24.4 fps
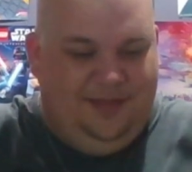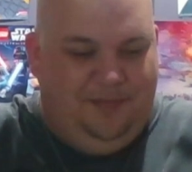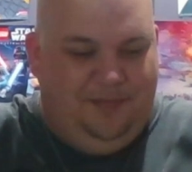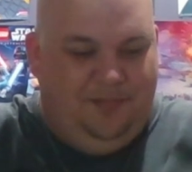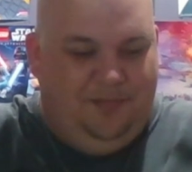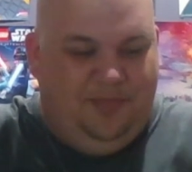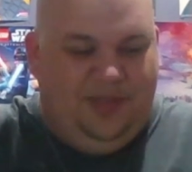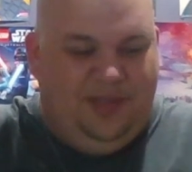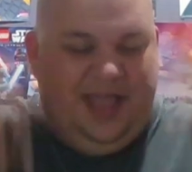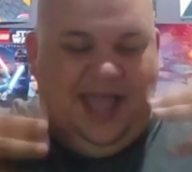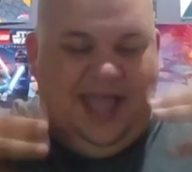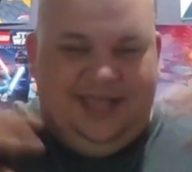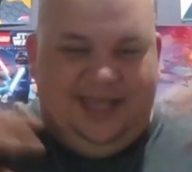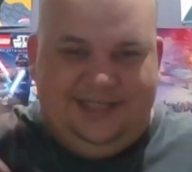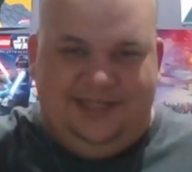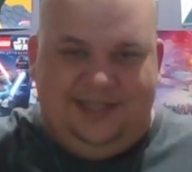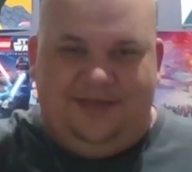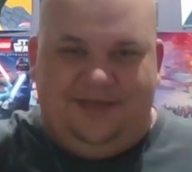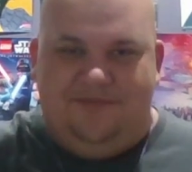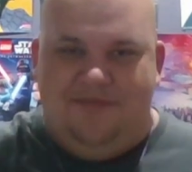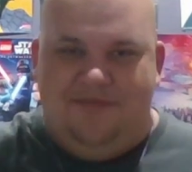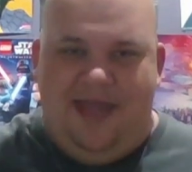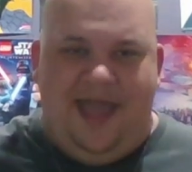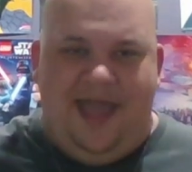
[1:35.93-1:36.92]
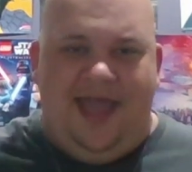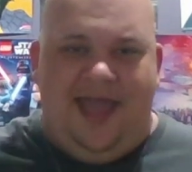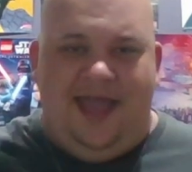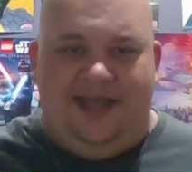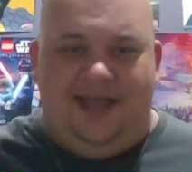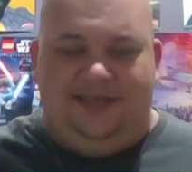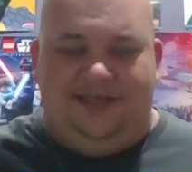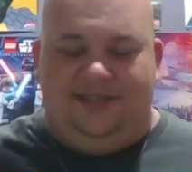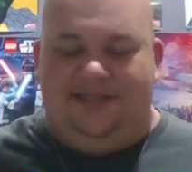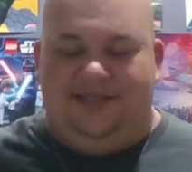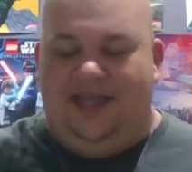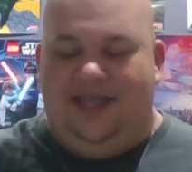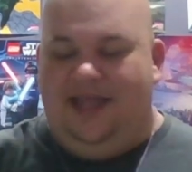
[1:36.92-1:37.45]
plastic
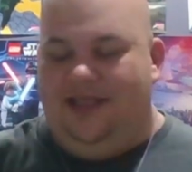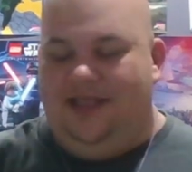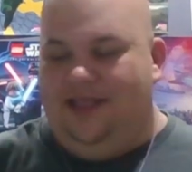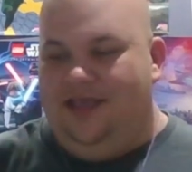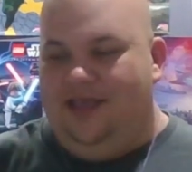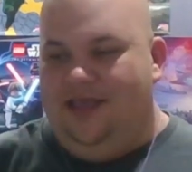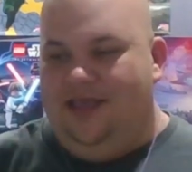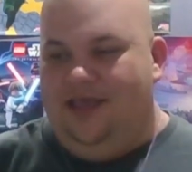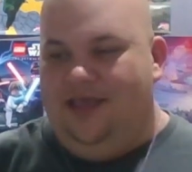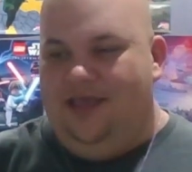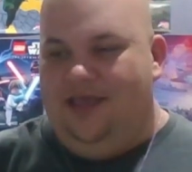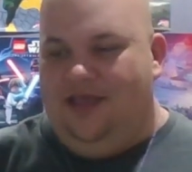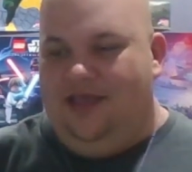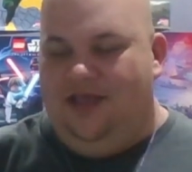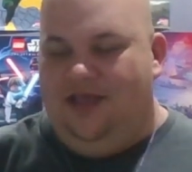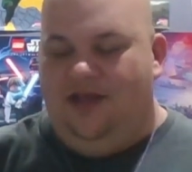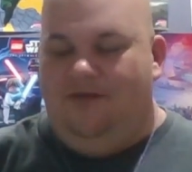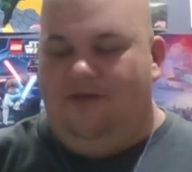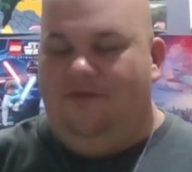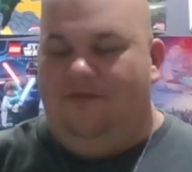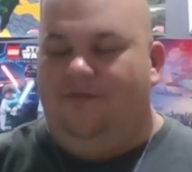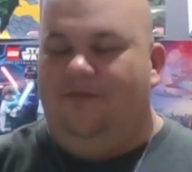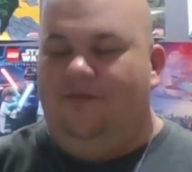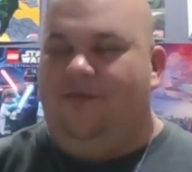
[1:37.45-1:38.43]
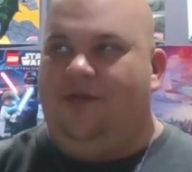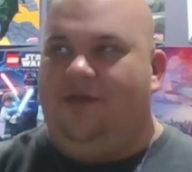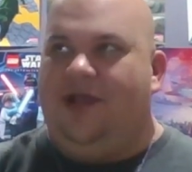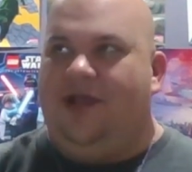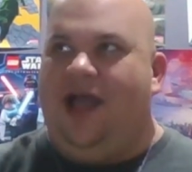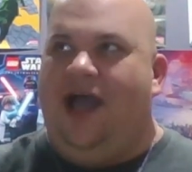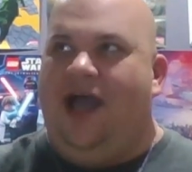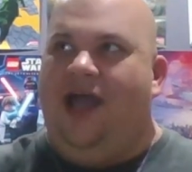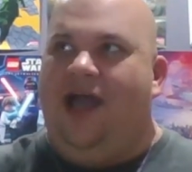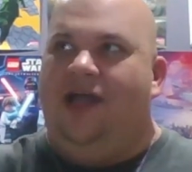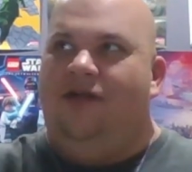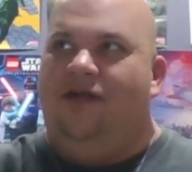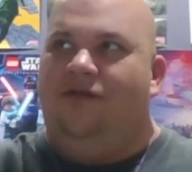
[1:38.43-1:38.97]
mask that remember
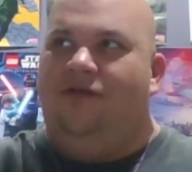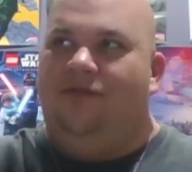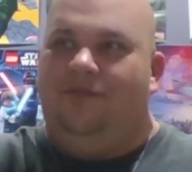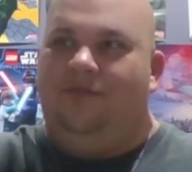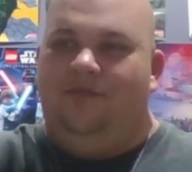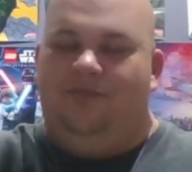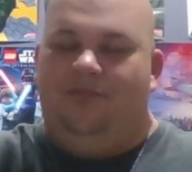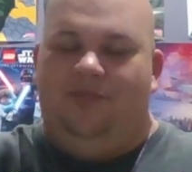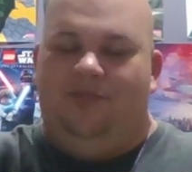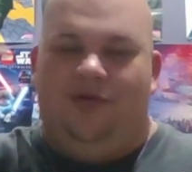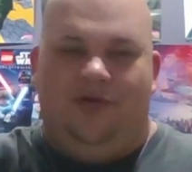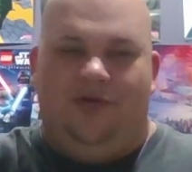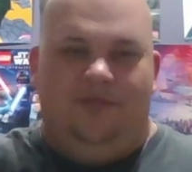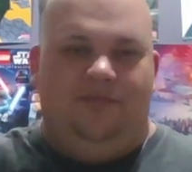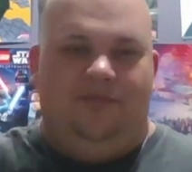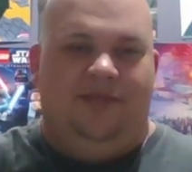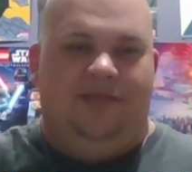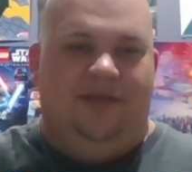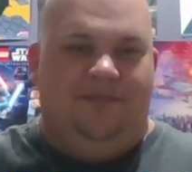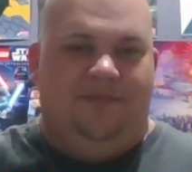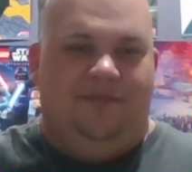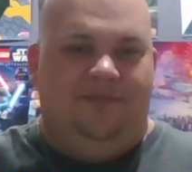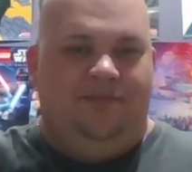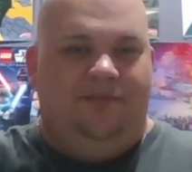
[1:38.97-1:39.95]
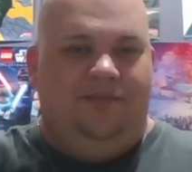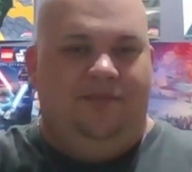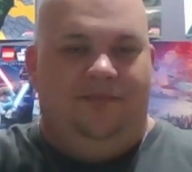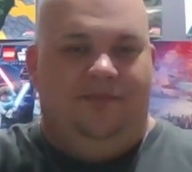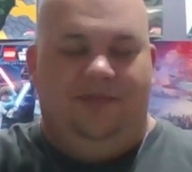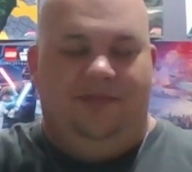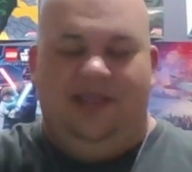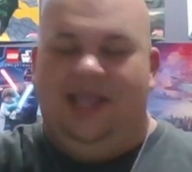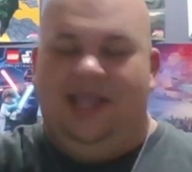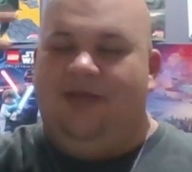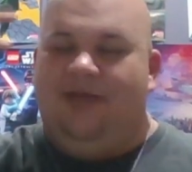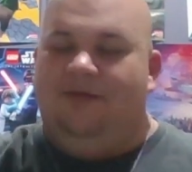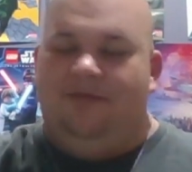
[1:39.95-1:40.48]
Kyle poured the
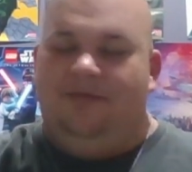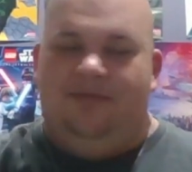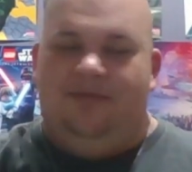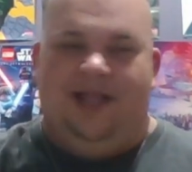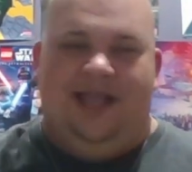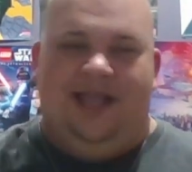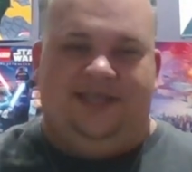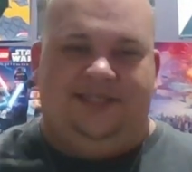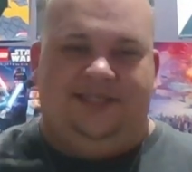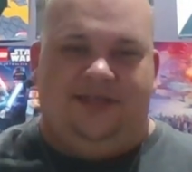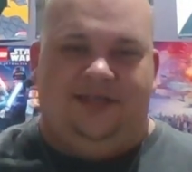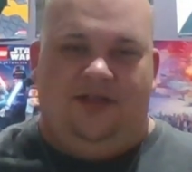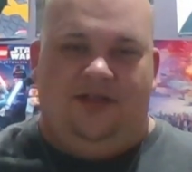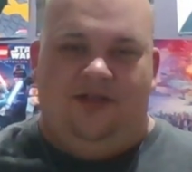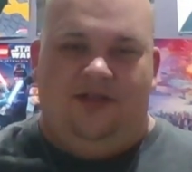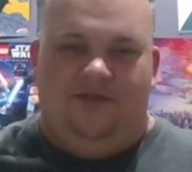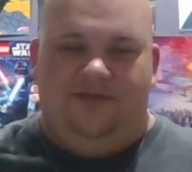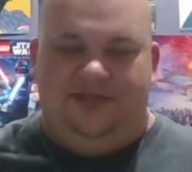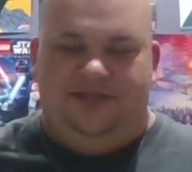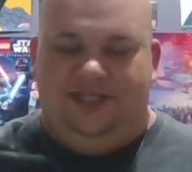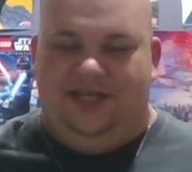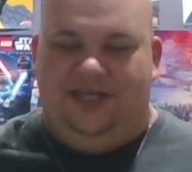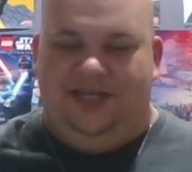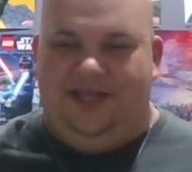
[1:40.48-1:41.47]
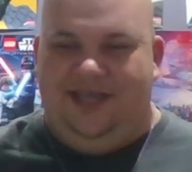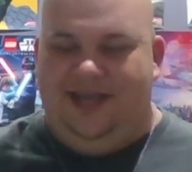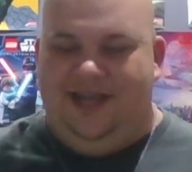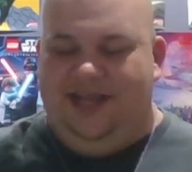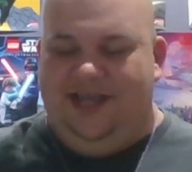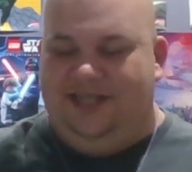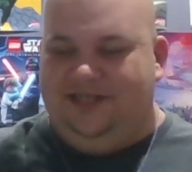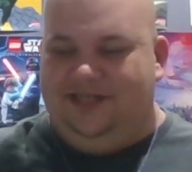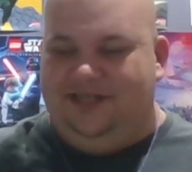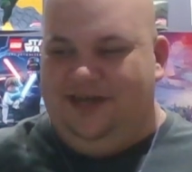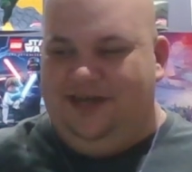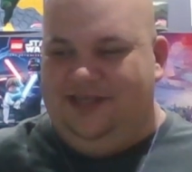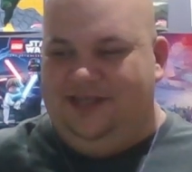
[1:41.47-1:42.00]
liquid plastic all over Chucky and he
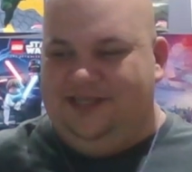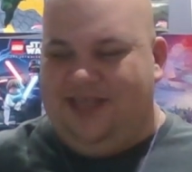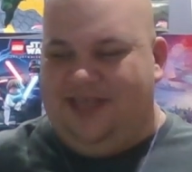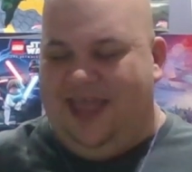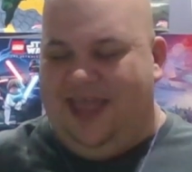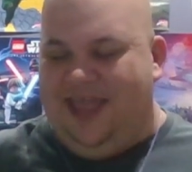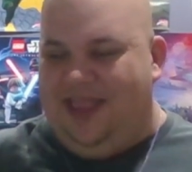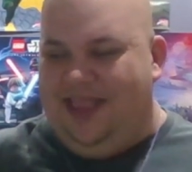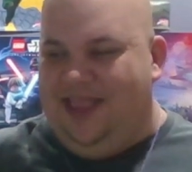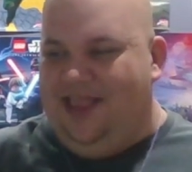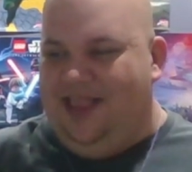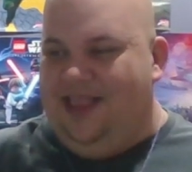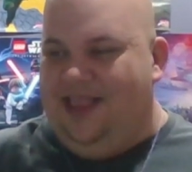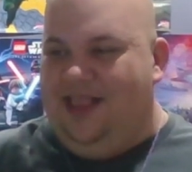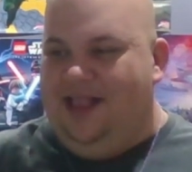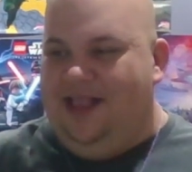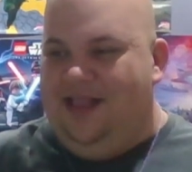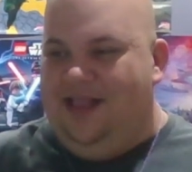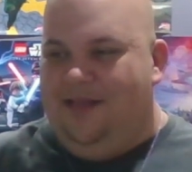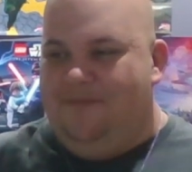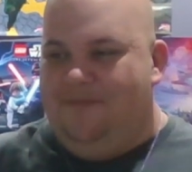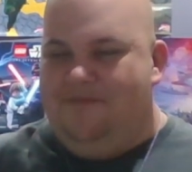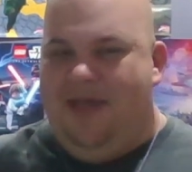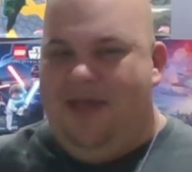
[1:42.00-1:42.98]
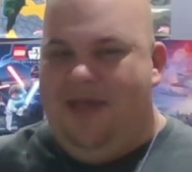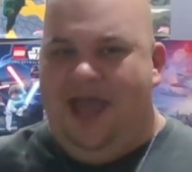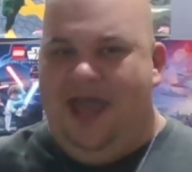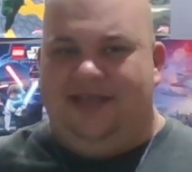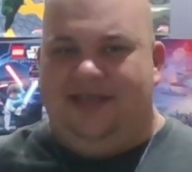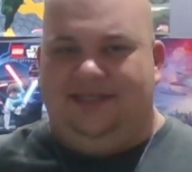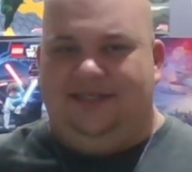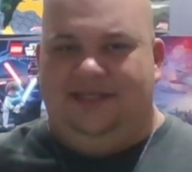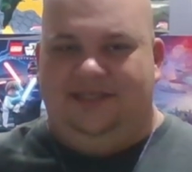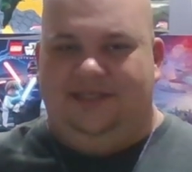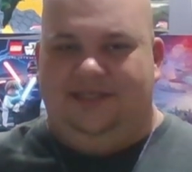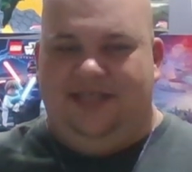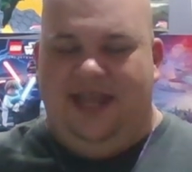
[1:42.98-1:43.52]
turned into that mask
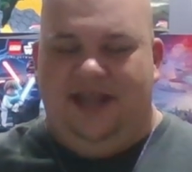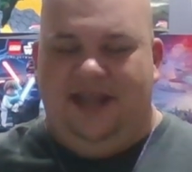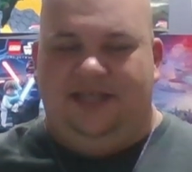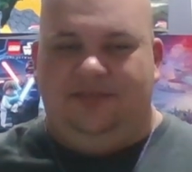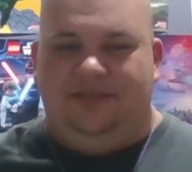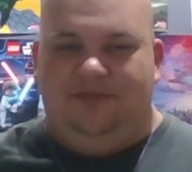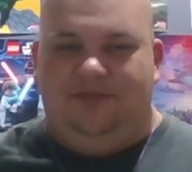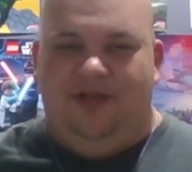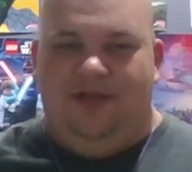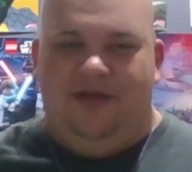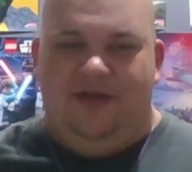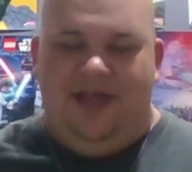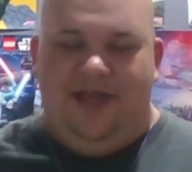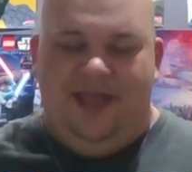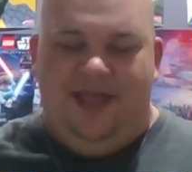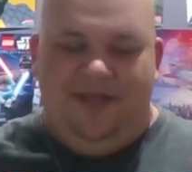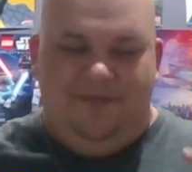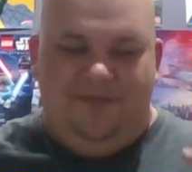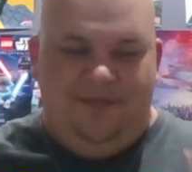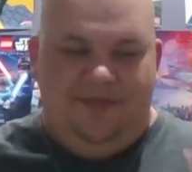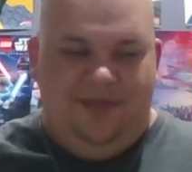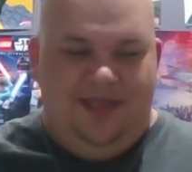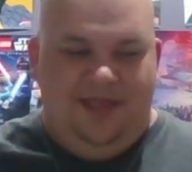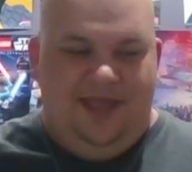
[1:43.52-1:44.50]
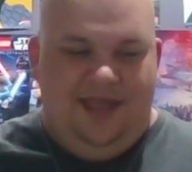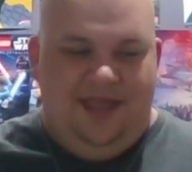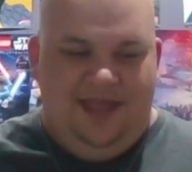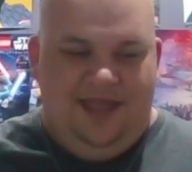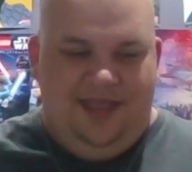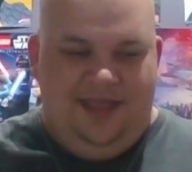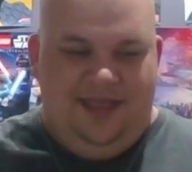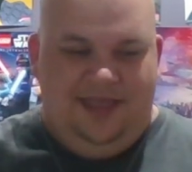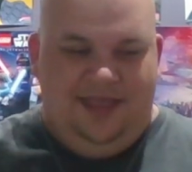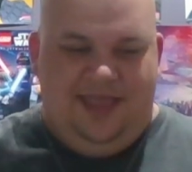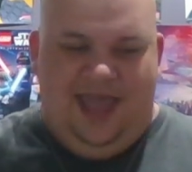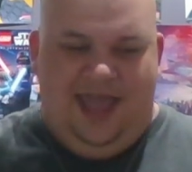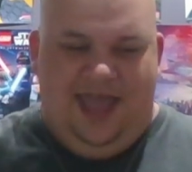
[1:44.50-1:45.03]
and his head exploded.
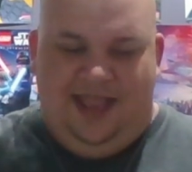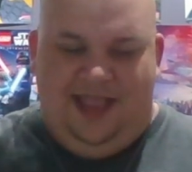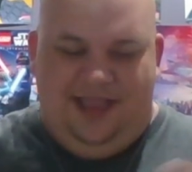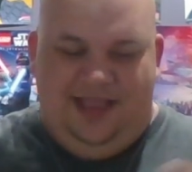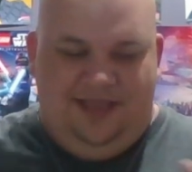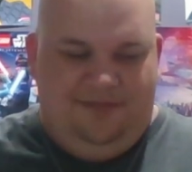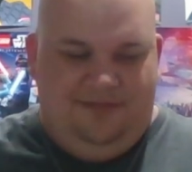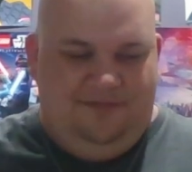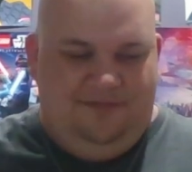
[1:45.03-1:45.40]
That